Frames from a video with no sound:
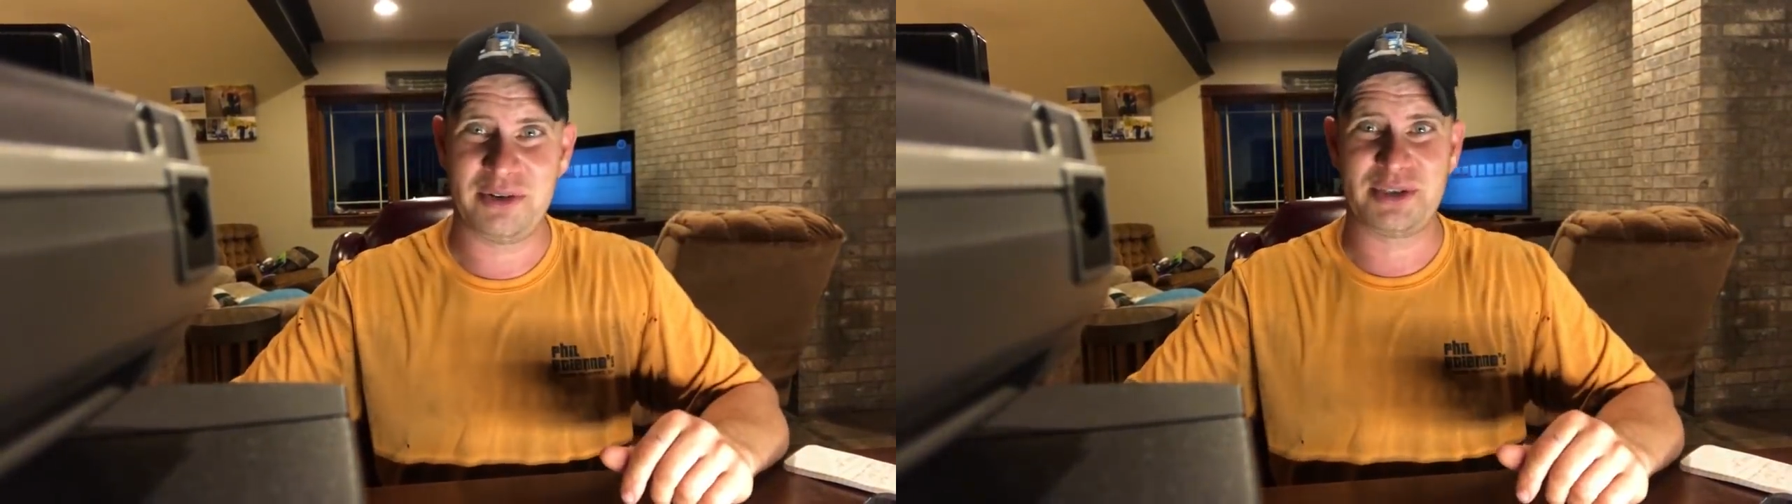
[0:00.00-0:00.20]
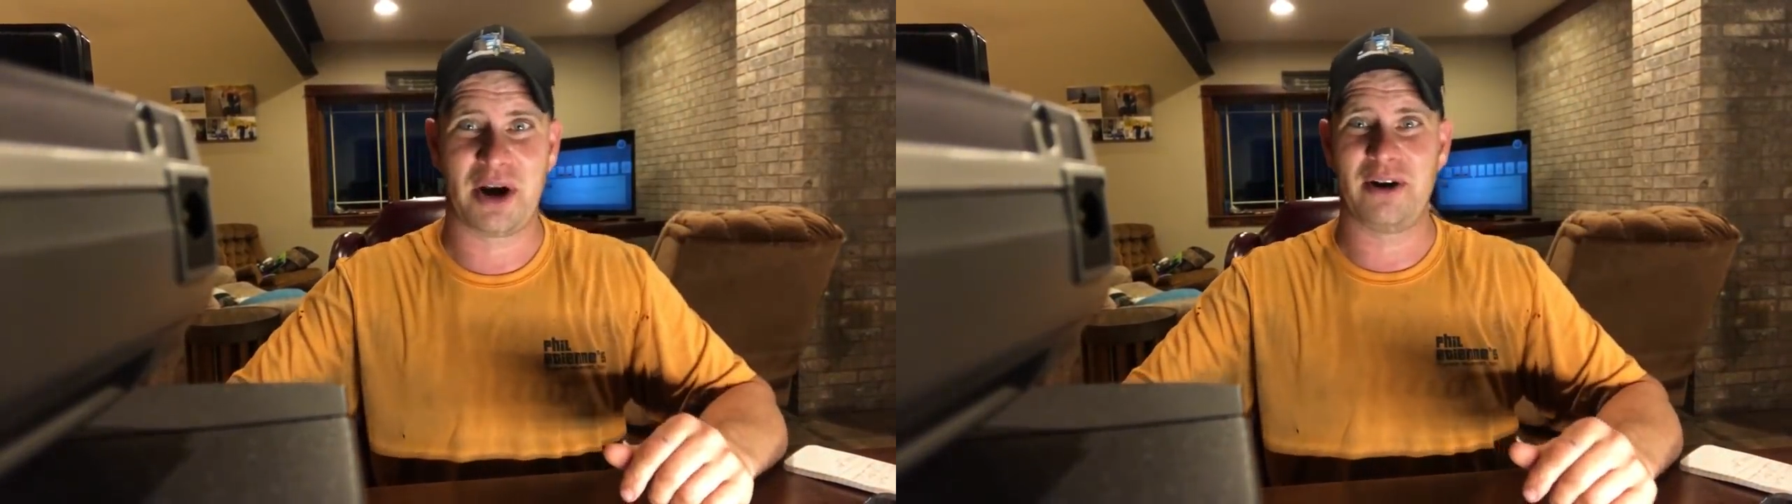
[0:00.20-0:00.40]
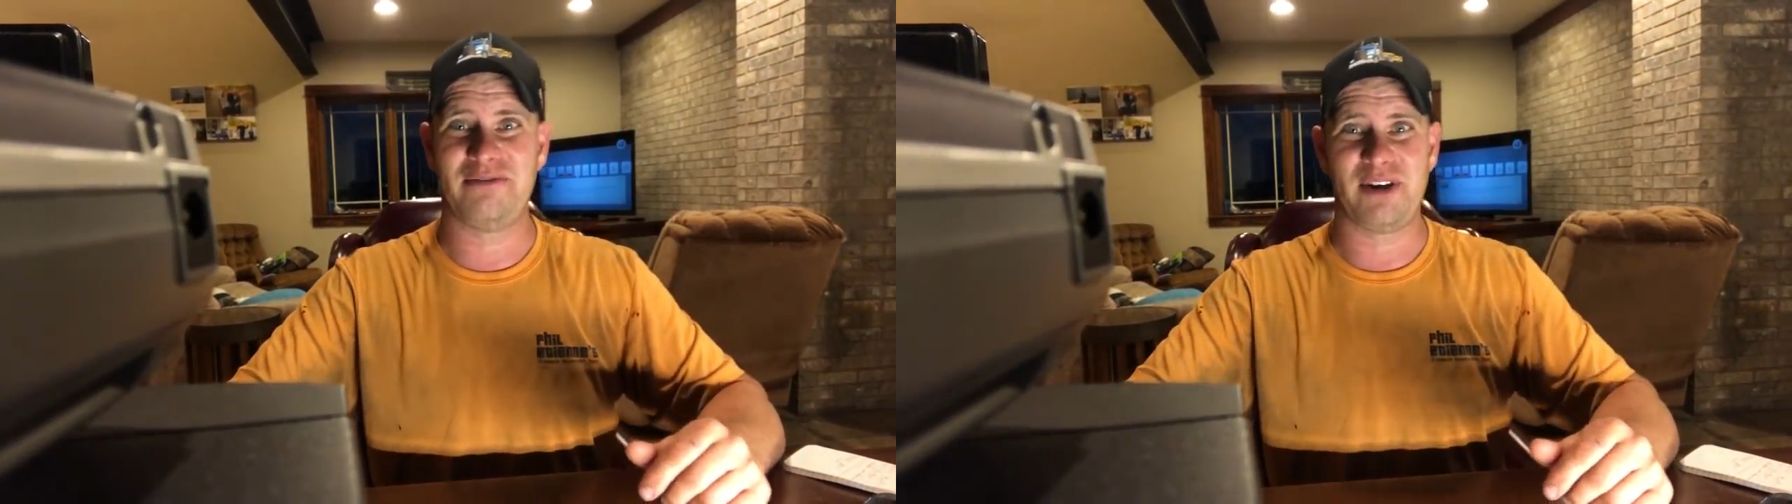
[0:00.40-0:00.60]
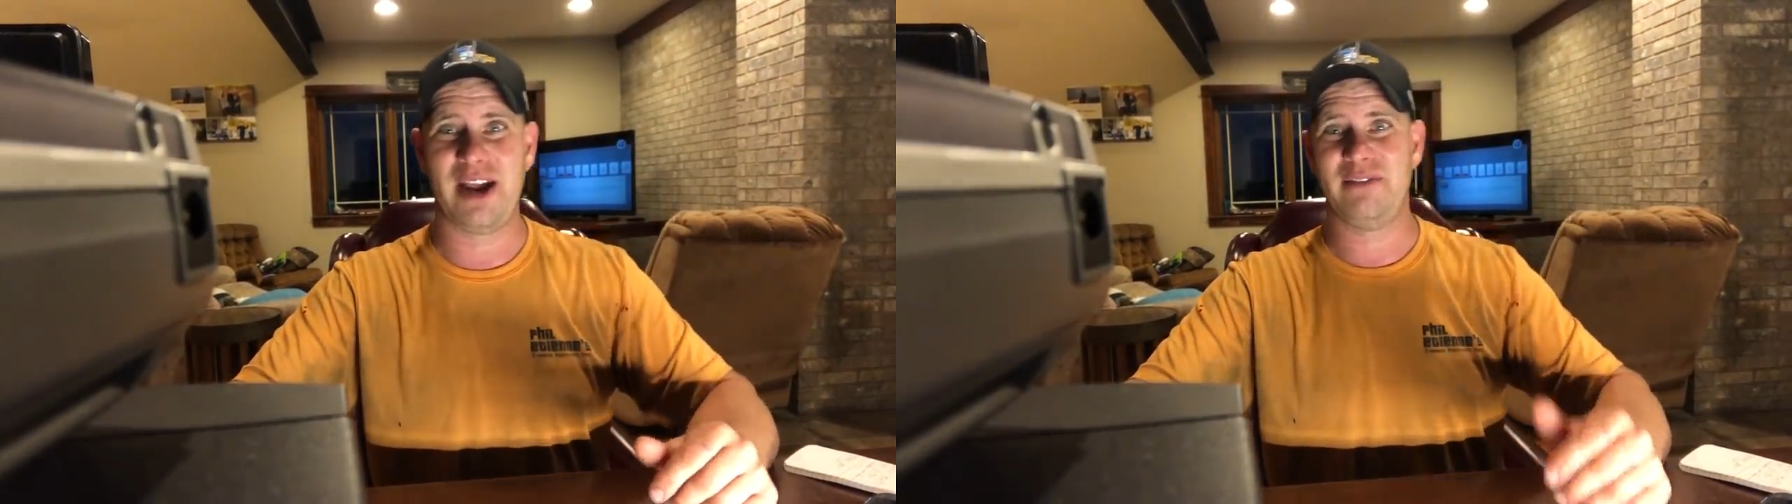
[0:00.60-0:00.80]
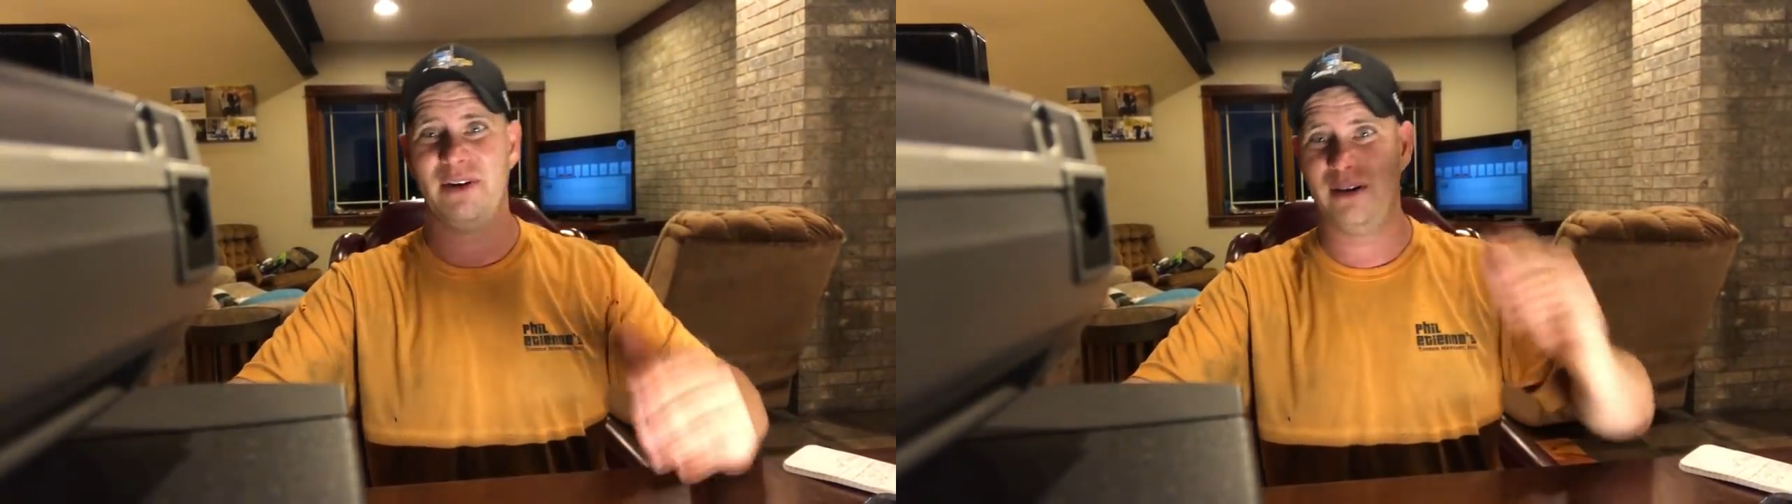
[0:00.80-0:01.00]
return the
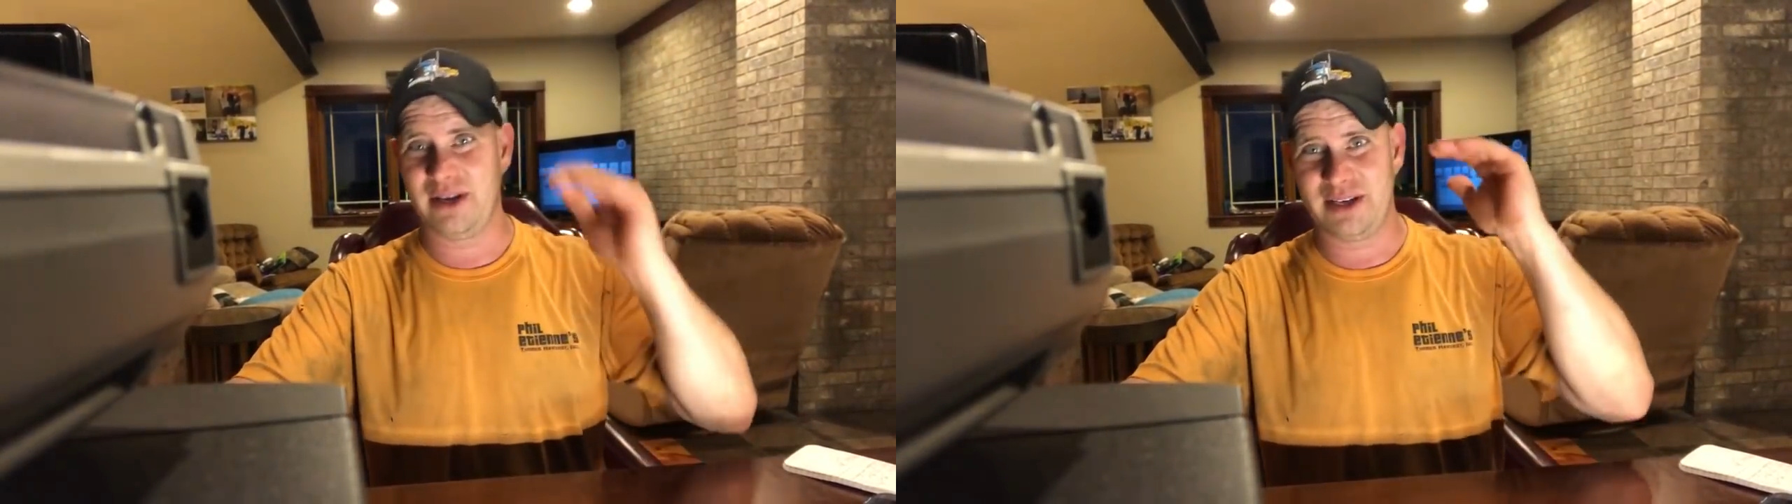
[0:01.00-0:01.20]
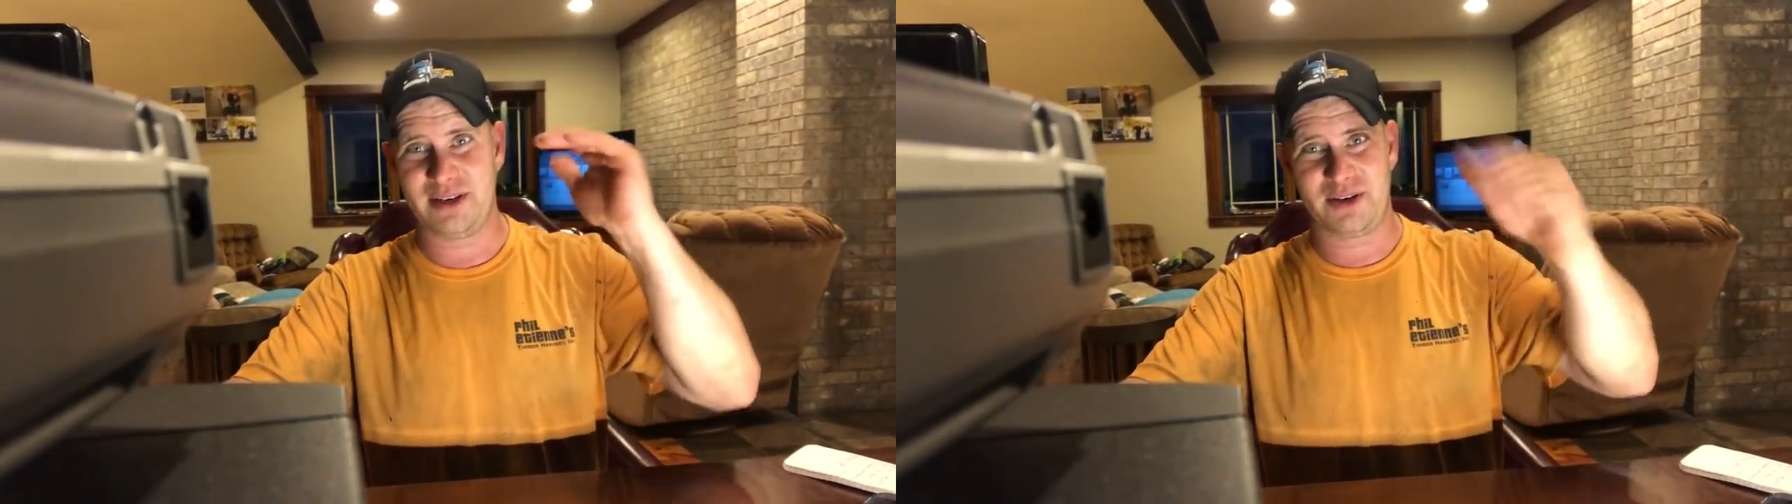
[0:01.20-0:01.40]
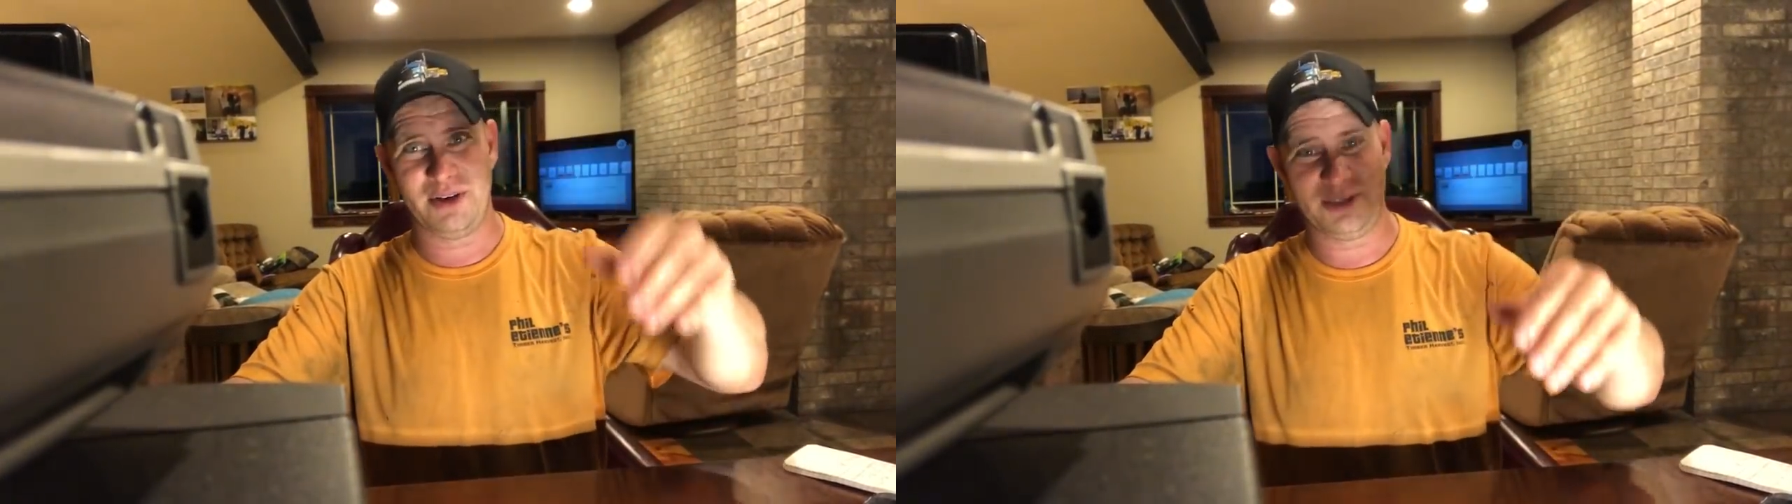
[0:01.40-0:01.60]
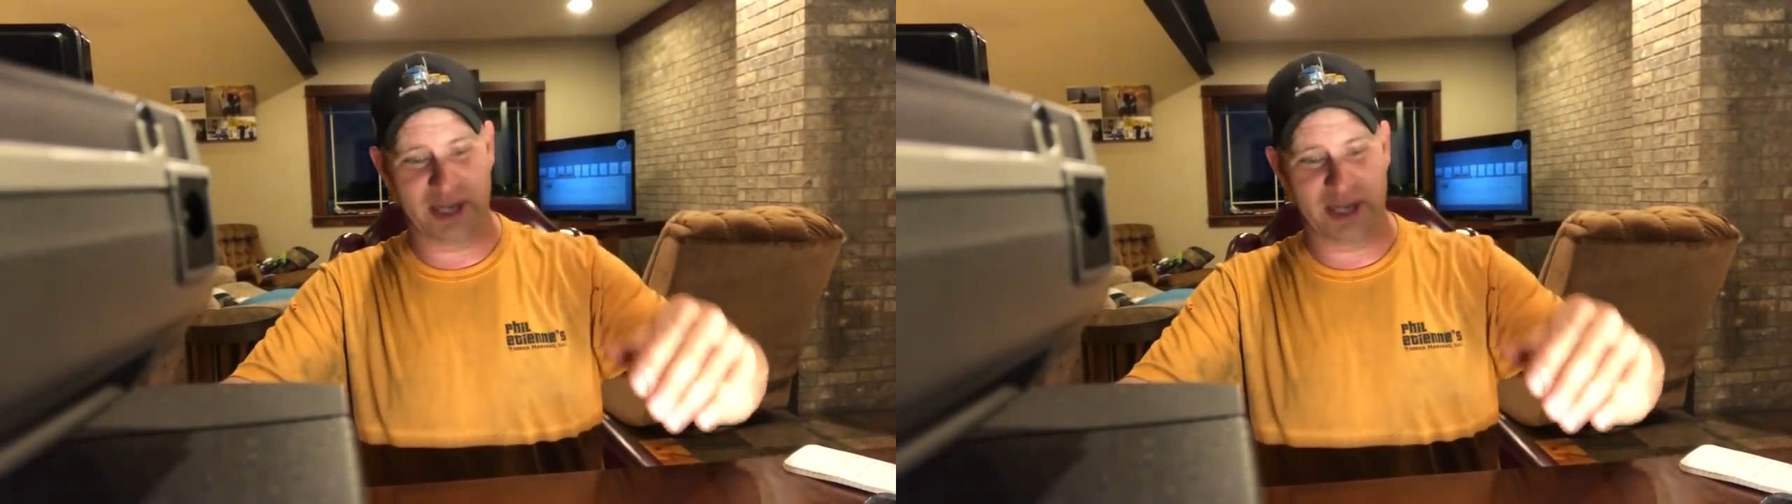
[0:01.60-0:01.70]
favor and a good